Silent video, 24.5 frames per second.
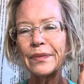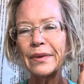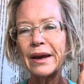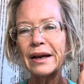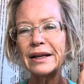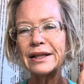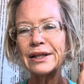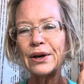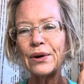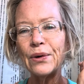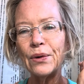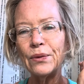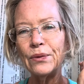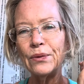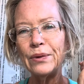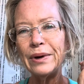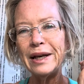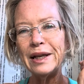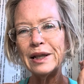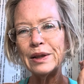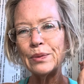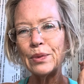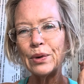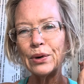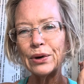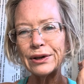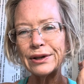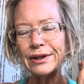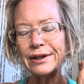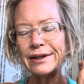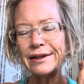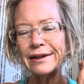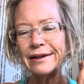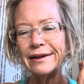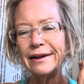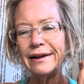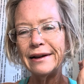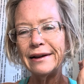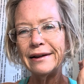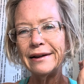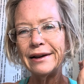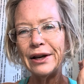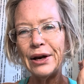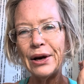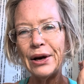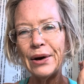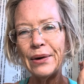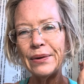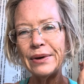So read his books.
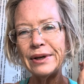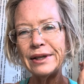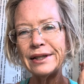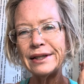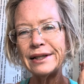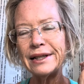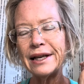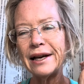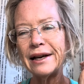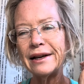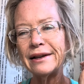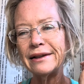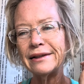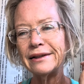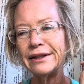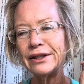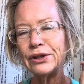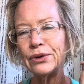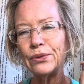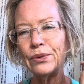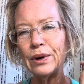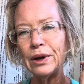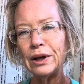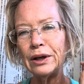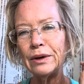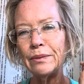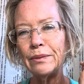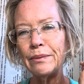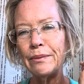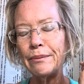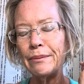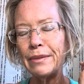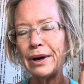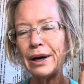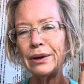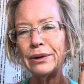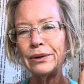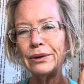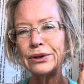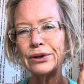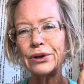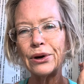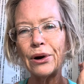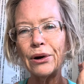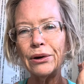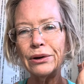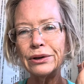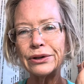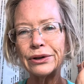You know, he's a real medical
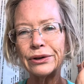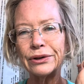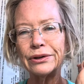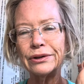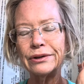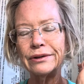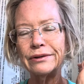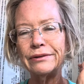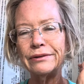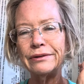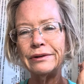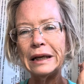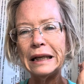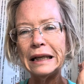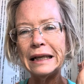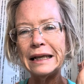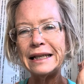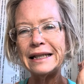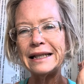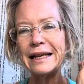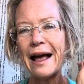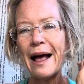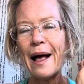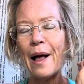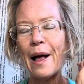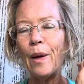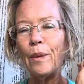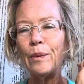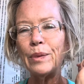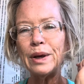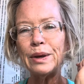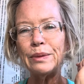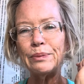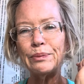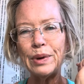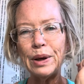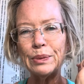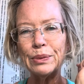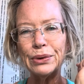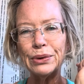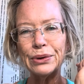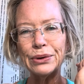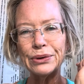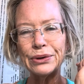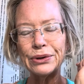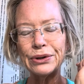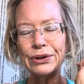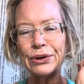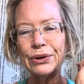doctor, really helping people
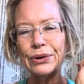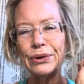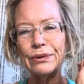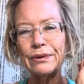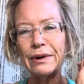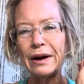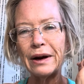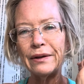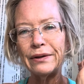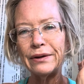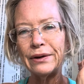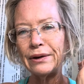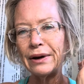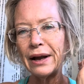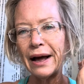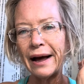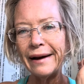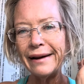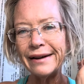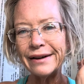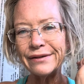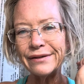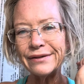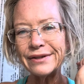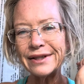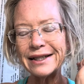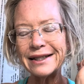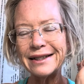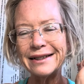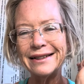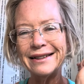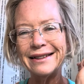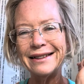turn around their lives.